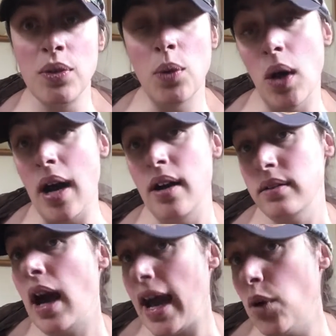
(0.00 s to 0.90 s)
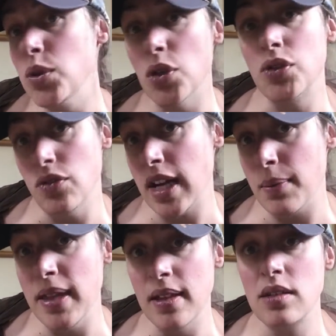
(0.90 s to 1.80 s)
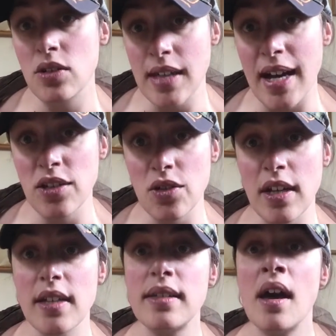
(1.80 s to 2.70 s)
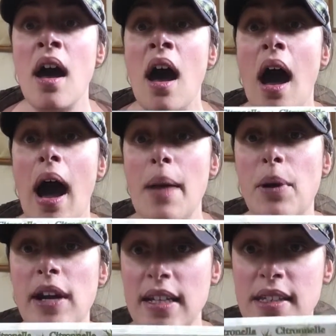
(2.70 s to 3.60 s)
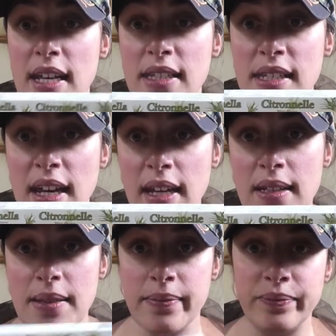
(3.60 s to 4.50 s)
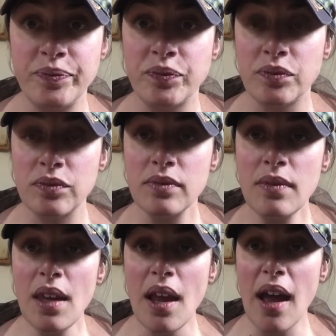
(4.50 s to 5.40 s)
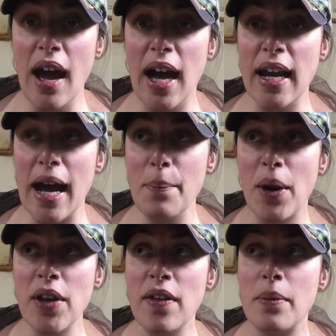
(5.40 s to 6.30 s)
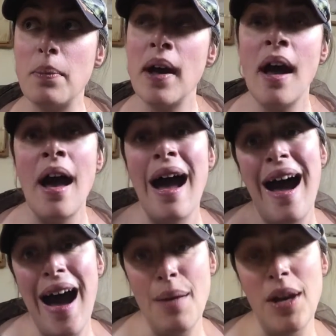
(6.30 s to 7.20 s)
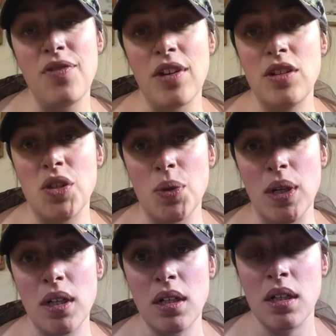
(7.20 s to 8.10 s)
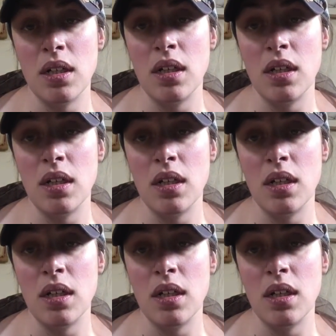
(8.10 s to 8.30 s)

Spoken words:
recommend this because I do this. I burn incense sticks, and I burn them at my front door.